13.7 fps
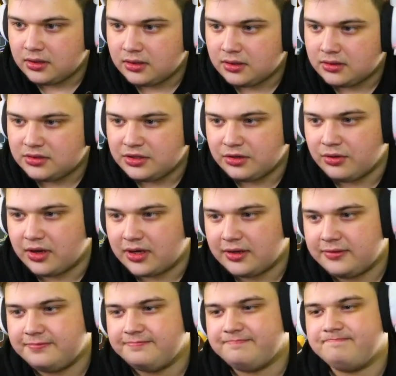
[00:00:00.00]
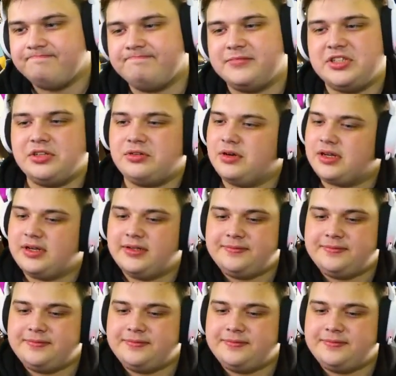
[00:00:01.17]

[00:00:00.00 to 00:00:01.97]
Too quick. Too quick.